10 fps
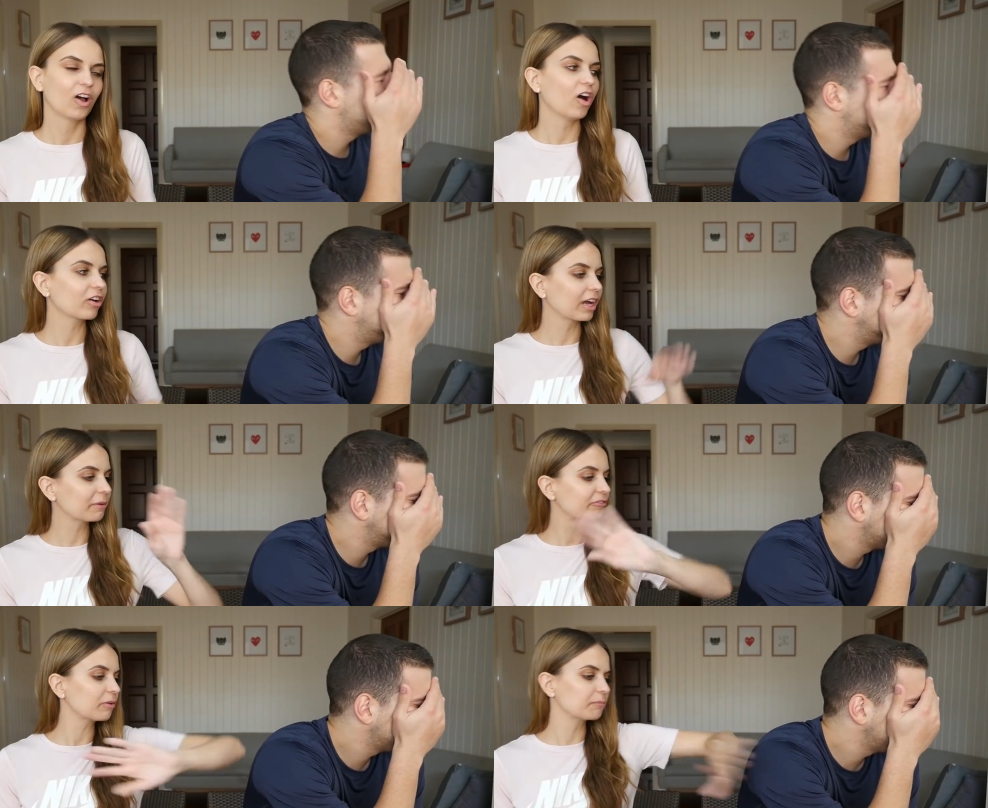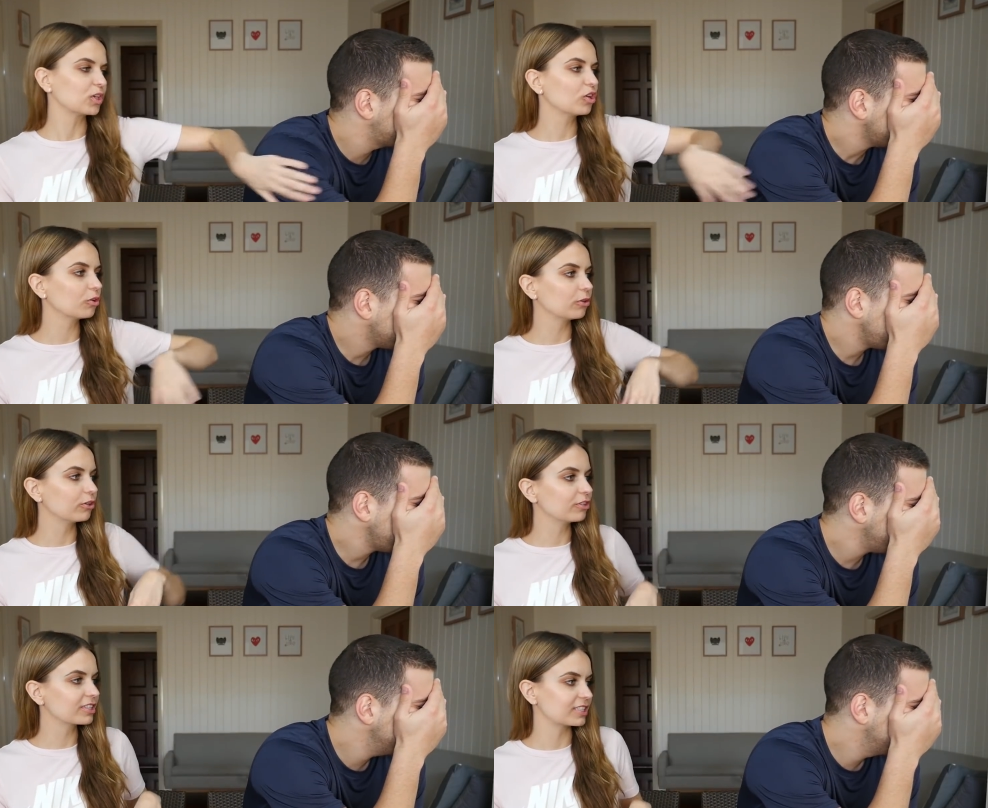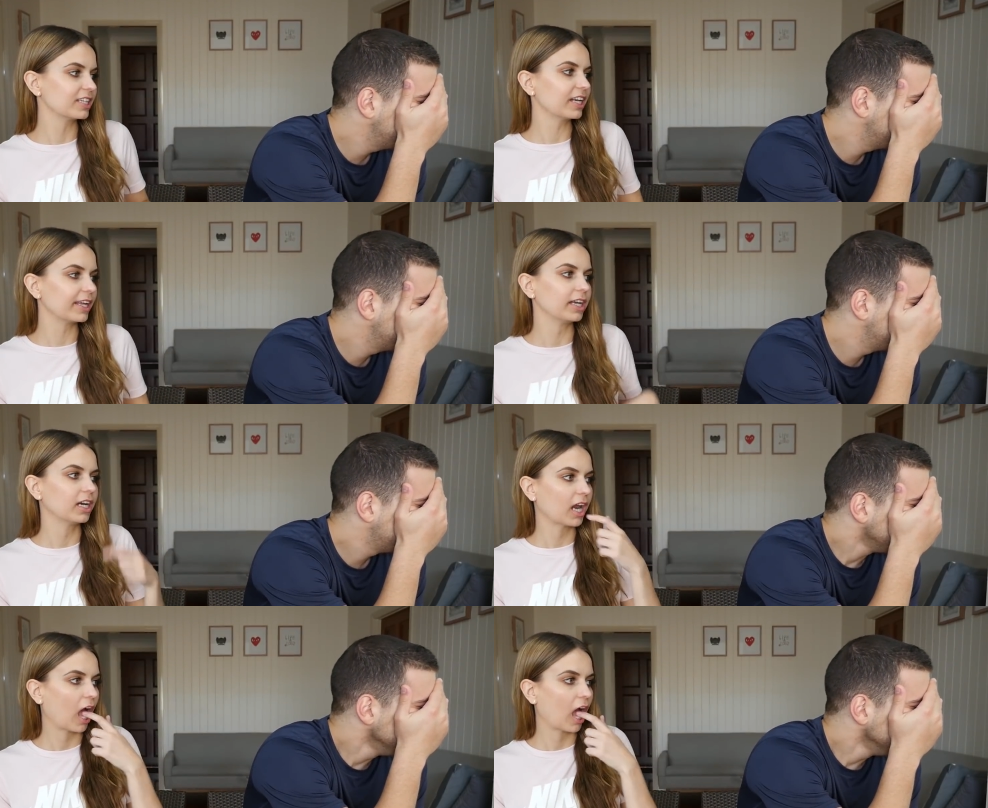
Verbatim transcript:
Speaker 1: Oh, coming from you, you just did it.